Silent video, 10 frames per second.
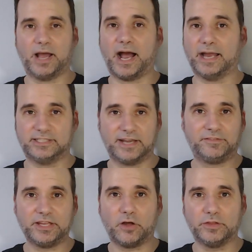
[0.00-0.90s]
I
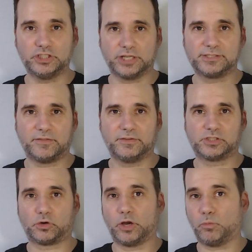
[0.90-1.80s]
definitely know the gist of the
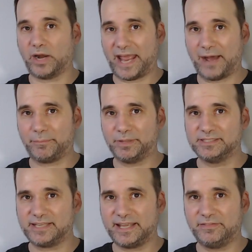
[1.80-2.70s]
story and what
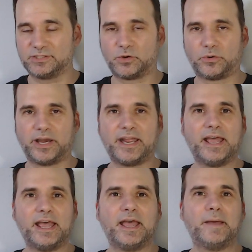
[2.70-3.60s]
happens in the story,
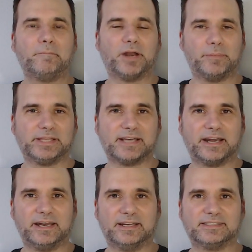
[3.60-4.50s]
but I'm
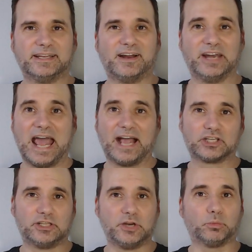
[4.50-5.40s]
excited to sit down and
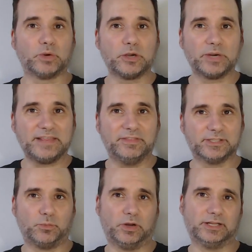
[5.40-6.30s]
actually reread
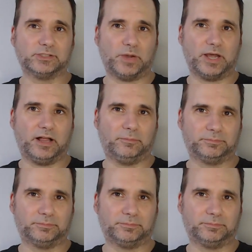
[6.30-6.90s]
this one as well.